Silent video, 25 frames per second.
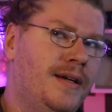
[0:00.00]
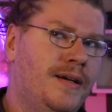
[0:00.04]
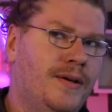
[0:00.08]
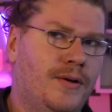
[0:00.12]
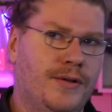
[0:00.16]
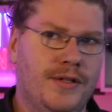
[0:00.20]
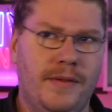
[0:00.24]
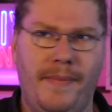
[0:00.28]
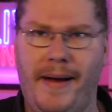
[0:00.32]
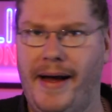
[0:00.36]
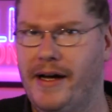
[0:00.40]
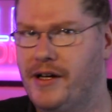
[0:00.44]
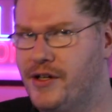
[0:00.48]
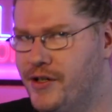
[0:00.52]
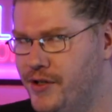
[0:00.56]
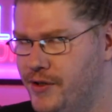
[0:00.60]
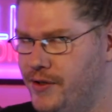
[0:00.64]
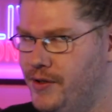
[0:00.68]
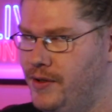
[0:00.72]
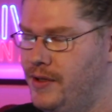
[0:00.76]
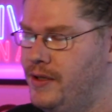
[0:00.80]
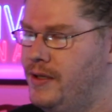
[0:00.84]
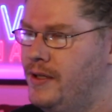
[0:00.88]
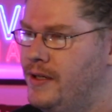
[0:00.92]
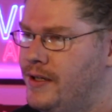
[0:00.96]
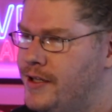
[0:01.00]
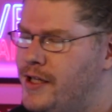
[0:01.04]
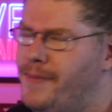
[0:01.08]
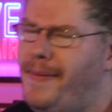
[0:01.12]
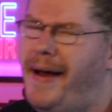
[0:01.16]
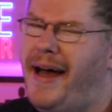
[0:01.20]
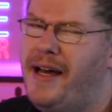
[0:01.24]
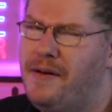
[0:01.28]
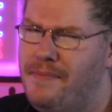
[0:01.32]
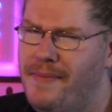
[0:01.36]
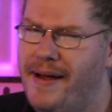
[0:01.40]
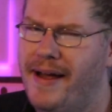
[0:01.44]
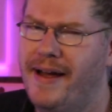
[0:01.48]
or the bad girl, the
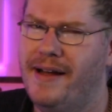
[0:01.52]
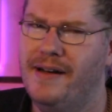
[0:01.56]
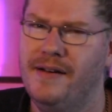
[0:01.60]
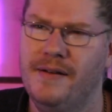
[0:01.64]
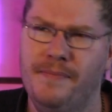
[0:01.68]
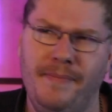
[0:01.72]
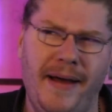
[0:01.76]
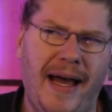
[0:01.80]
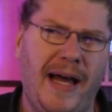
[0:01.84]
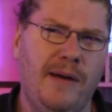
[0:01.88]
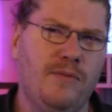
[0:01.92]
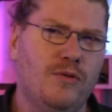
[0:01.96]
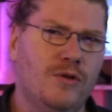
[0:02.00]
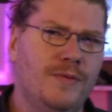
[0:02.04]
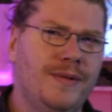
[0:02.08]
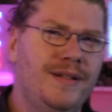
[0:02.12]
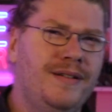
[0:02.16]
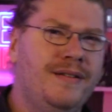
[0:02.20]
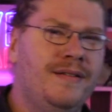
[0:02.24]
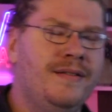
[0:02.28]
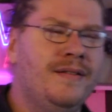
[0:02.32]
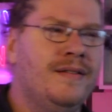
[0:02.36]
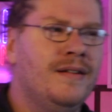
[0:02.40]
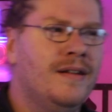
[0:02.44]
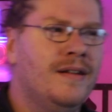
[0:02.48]
bad man, bad woman.